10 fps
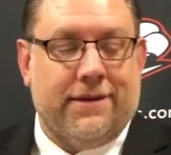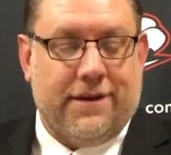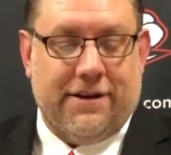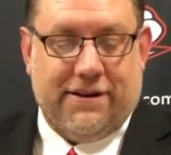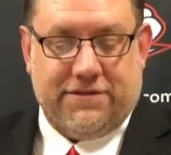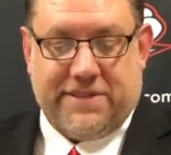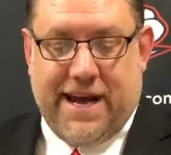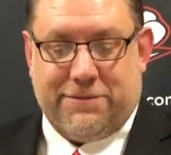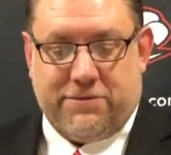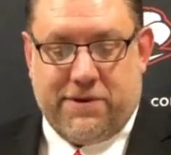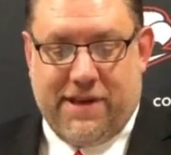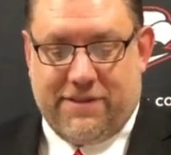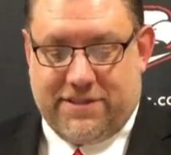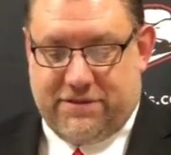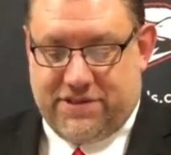get enough stops, we'd give
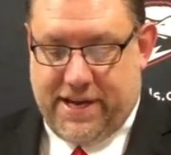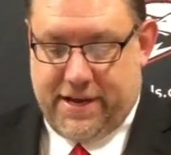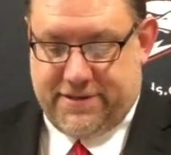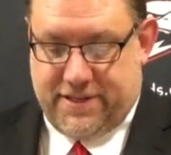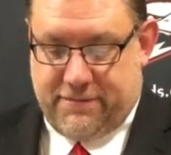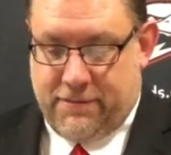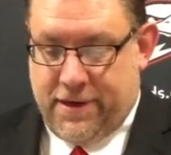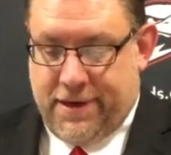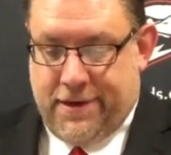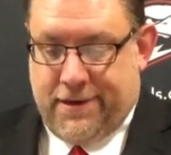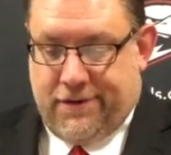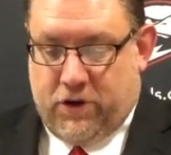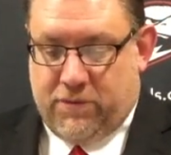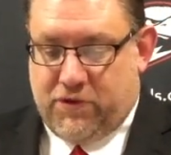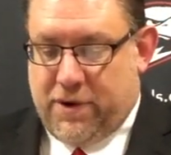ourselves a chance. And
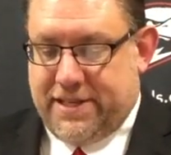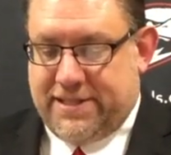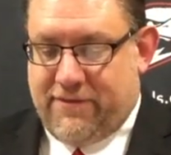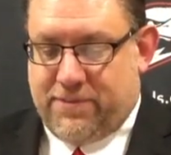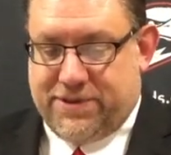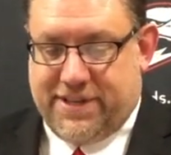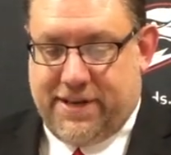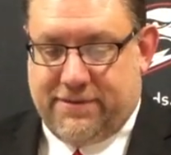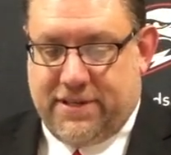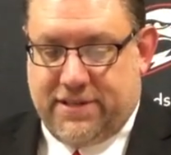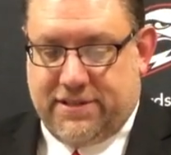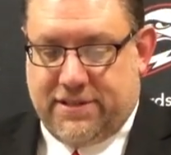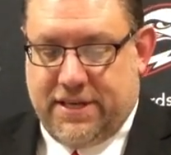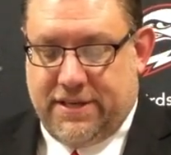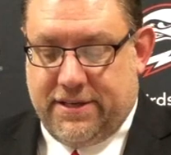holding 27%
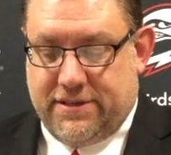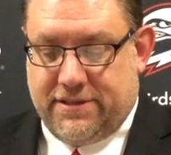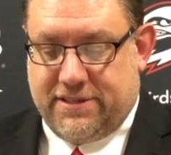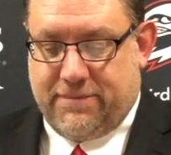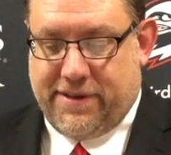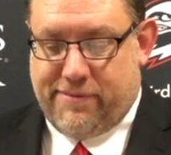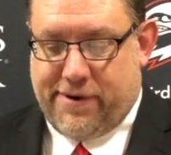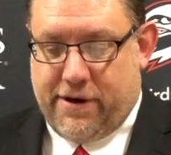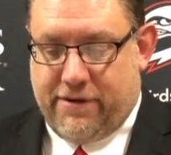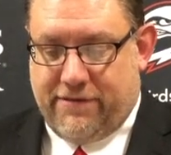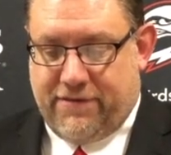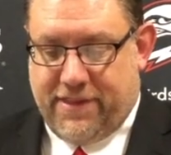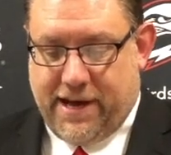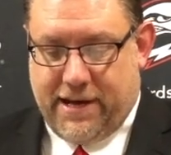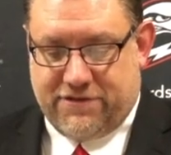is is something I'm proud of
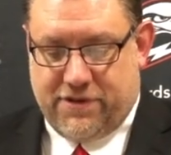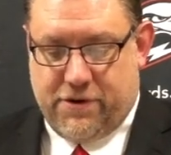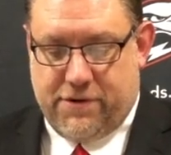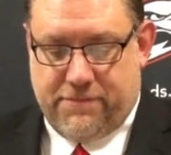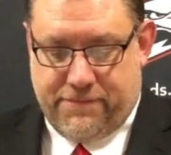the guys were doing.